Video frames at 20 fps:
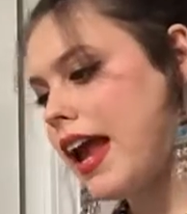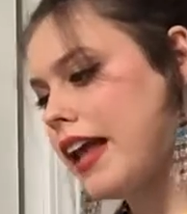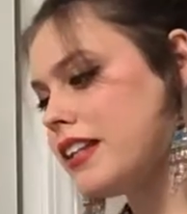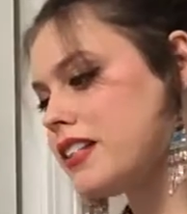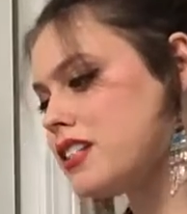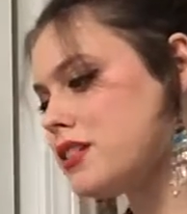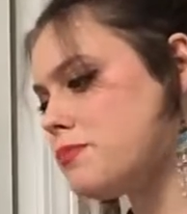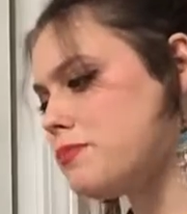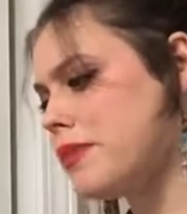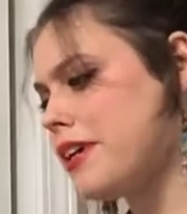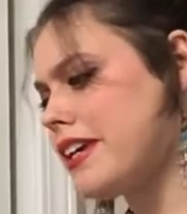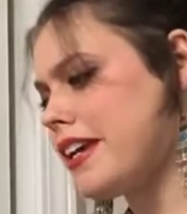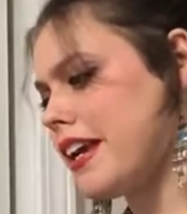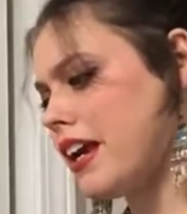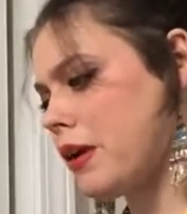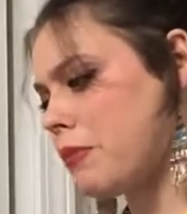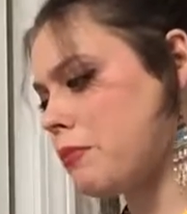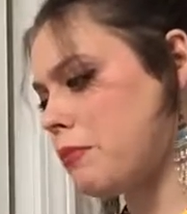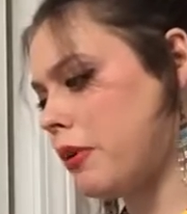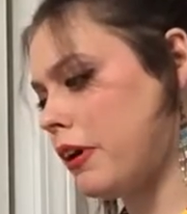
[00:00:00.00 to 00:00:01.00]
And
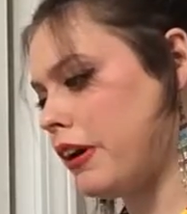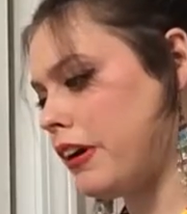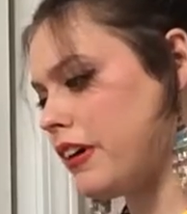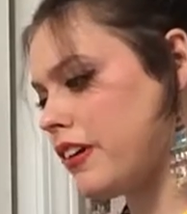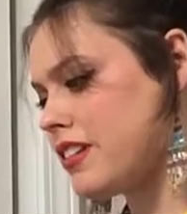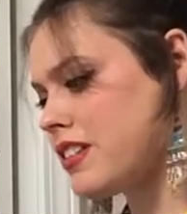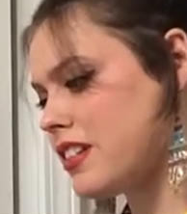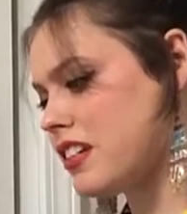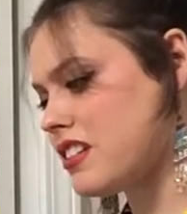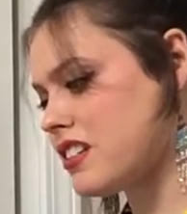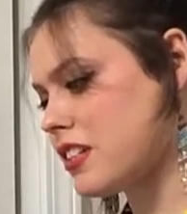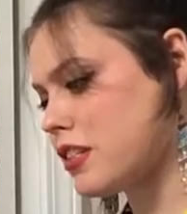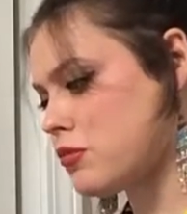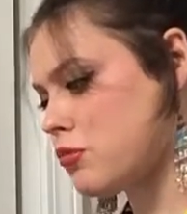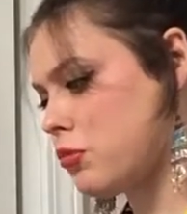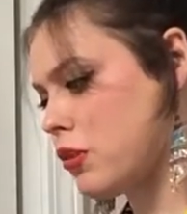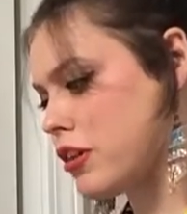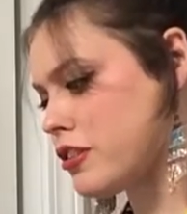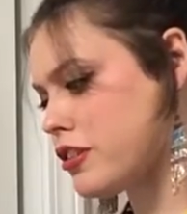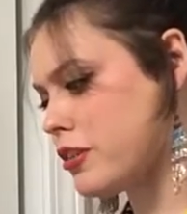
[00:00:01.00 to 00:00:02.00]
speaking of birds, there's
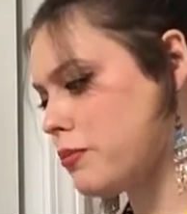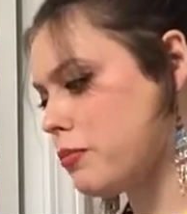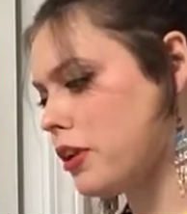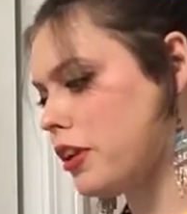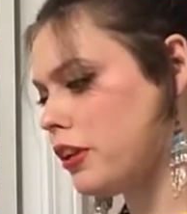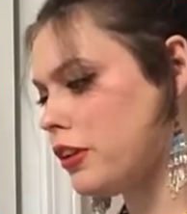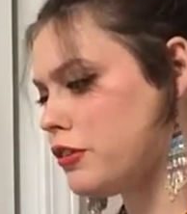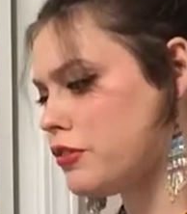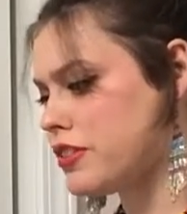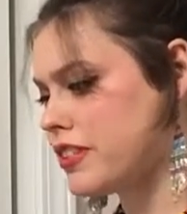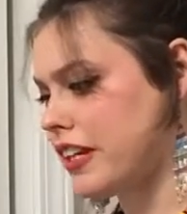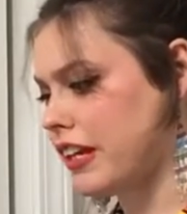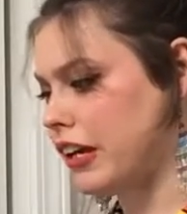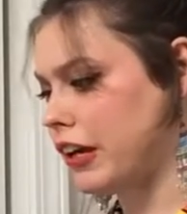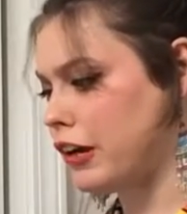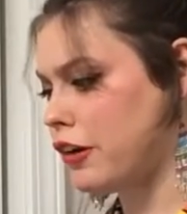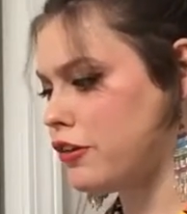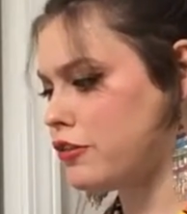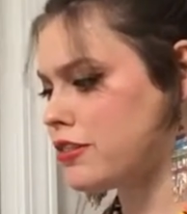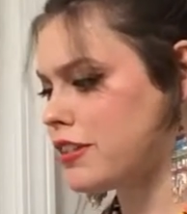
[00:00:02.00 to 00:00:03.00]
this Russian
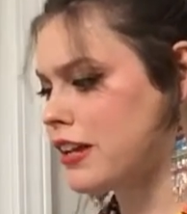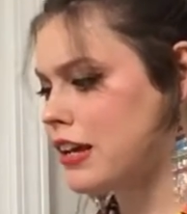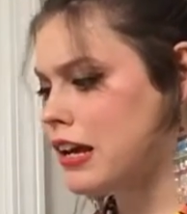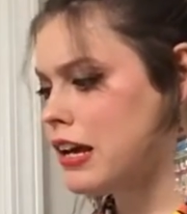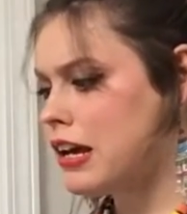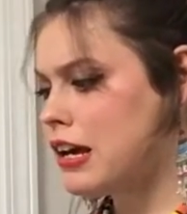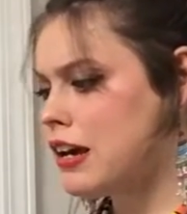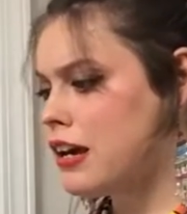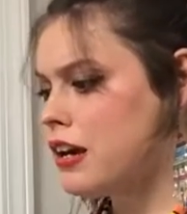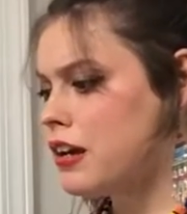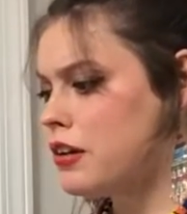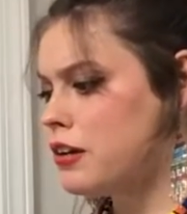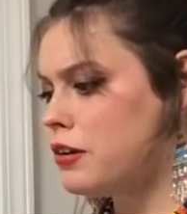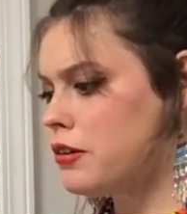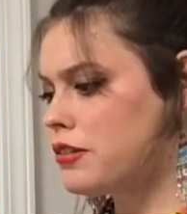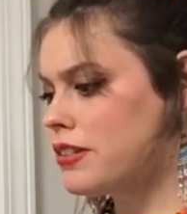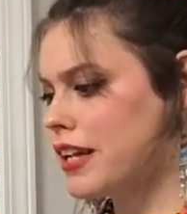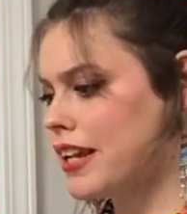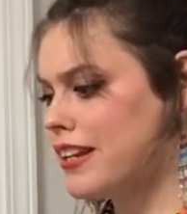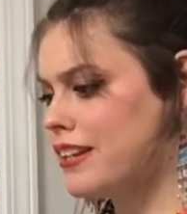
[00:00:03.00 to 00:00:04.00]
Palooski whose
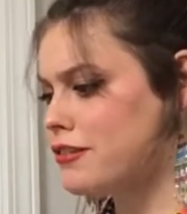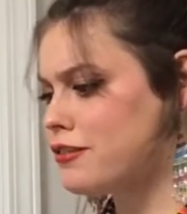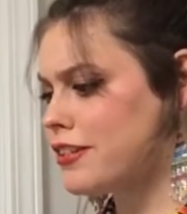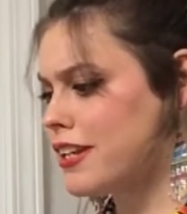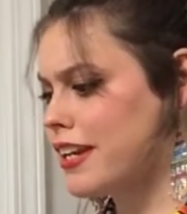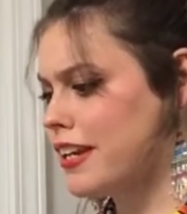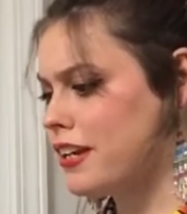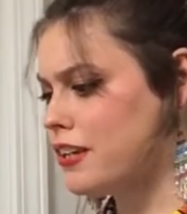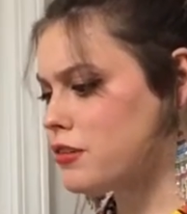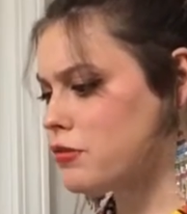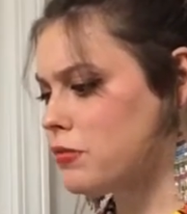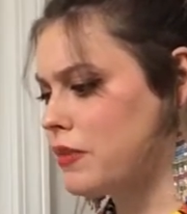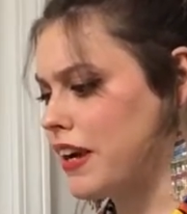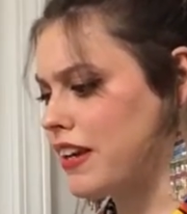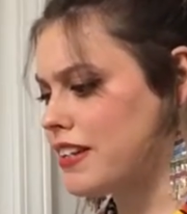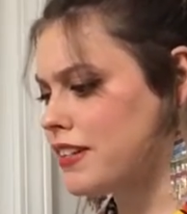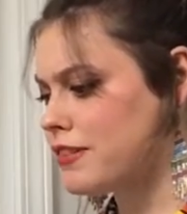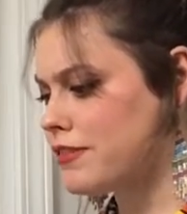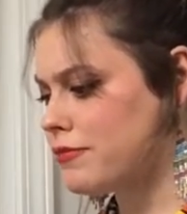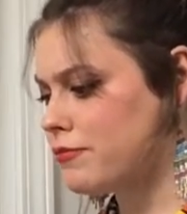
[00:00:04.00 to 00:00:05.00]
whose hadiski is
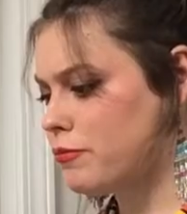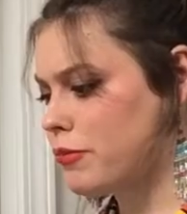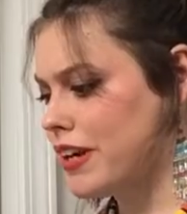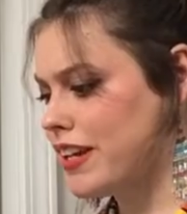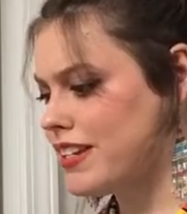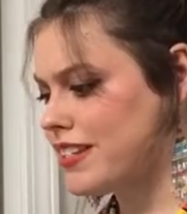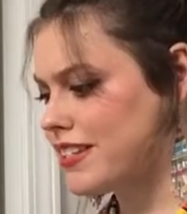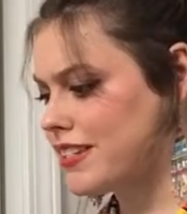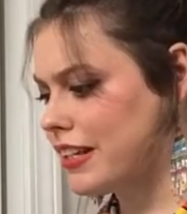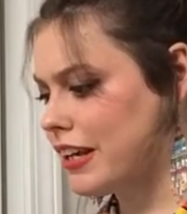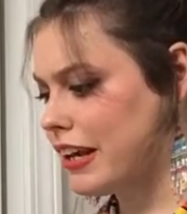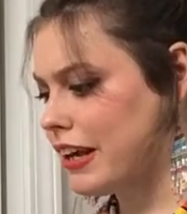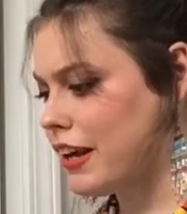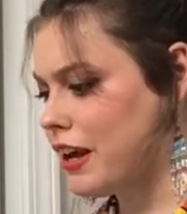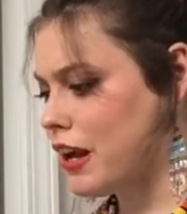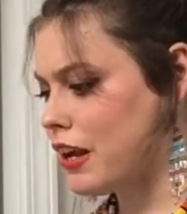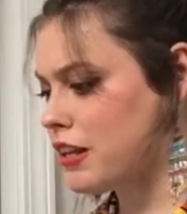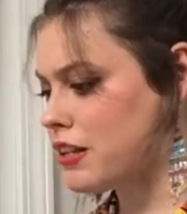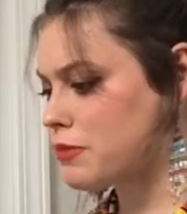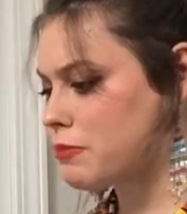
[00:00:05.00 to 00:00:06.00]

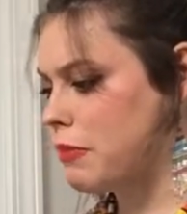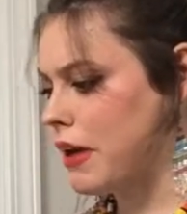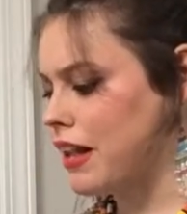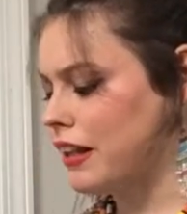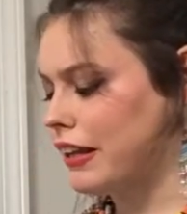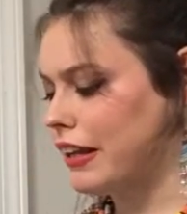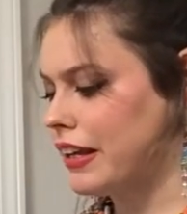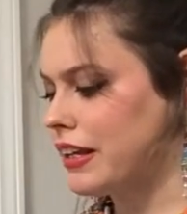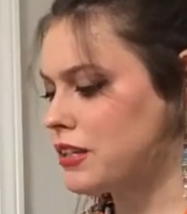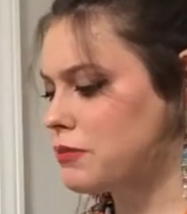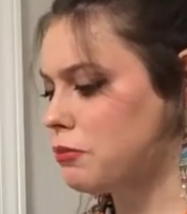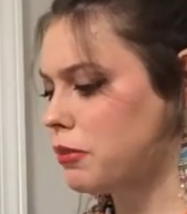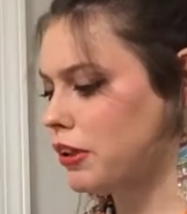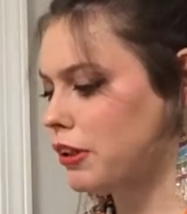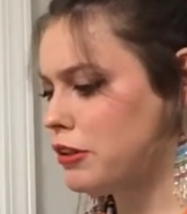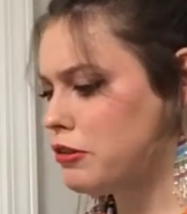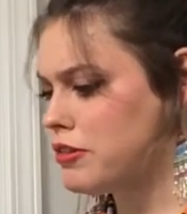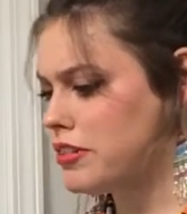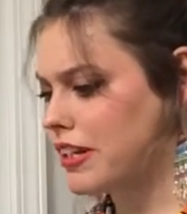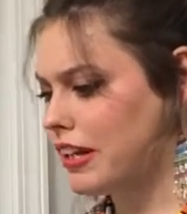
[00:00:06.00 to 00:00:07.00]
redis, and his belly is
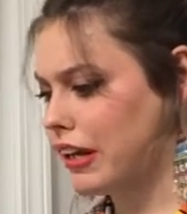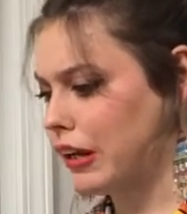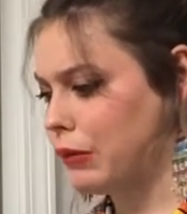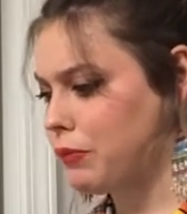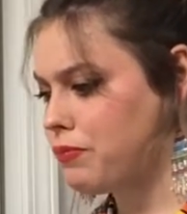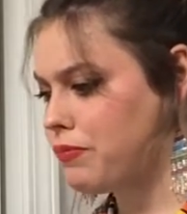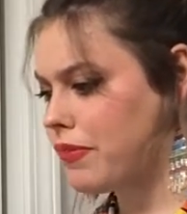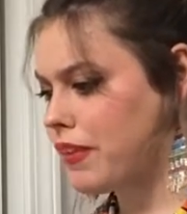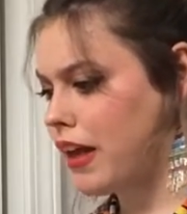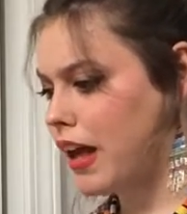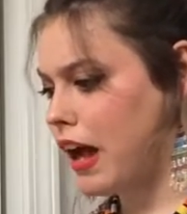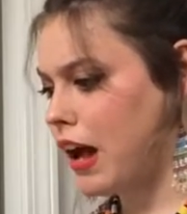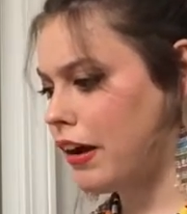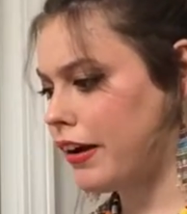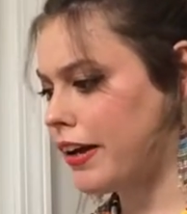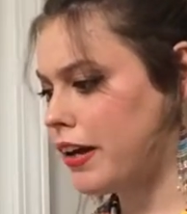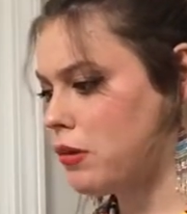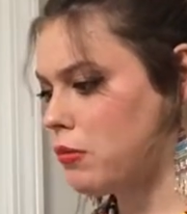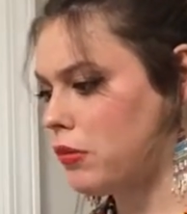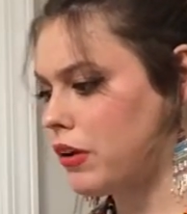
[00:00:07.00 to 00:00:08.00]
beluski.
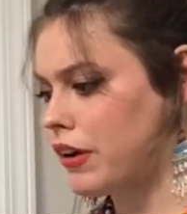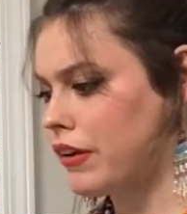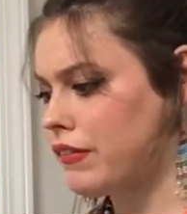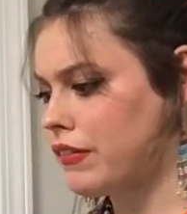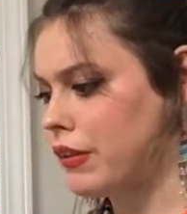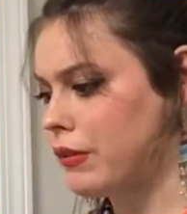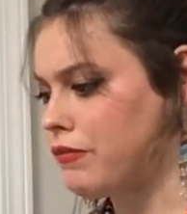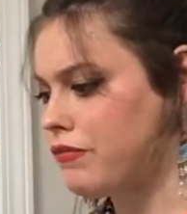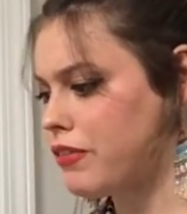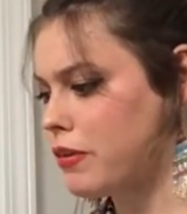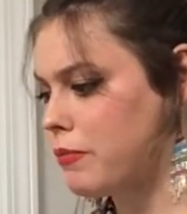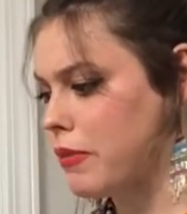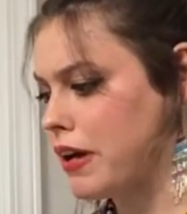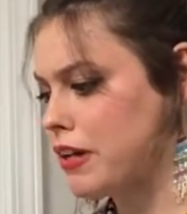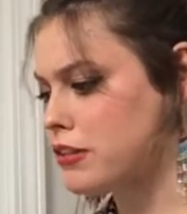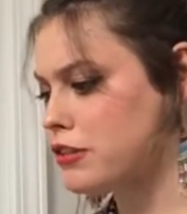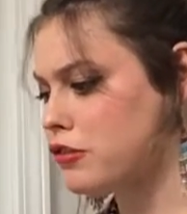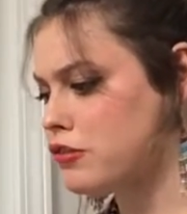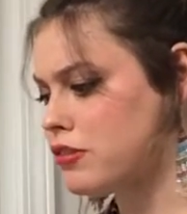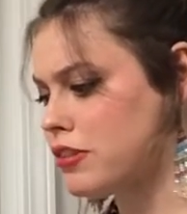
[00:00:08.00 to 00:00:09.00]
I'll get one of them for
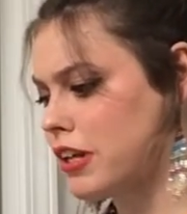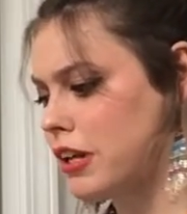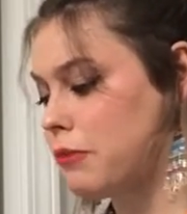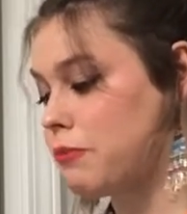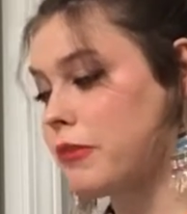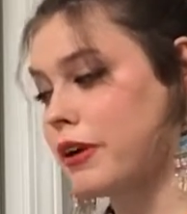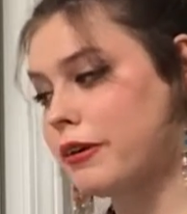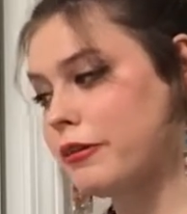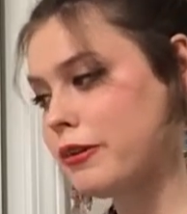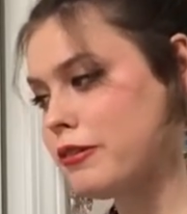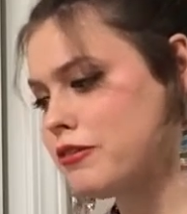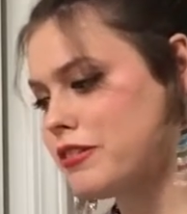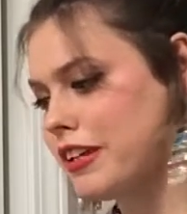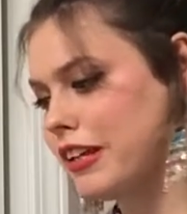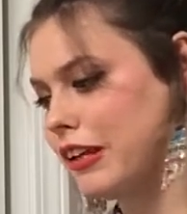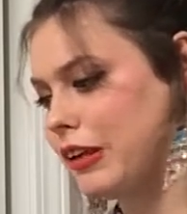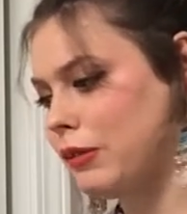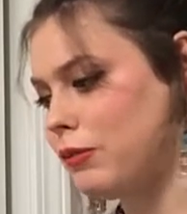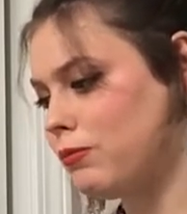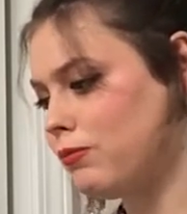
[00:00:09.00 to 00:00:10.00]
my Zuski
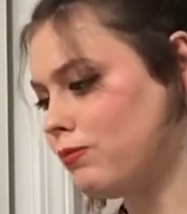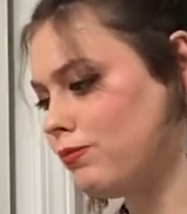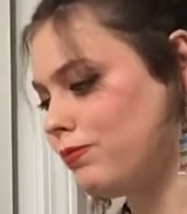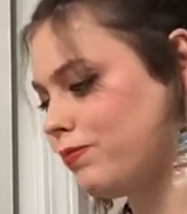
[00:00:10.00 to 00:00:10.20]
Magruski.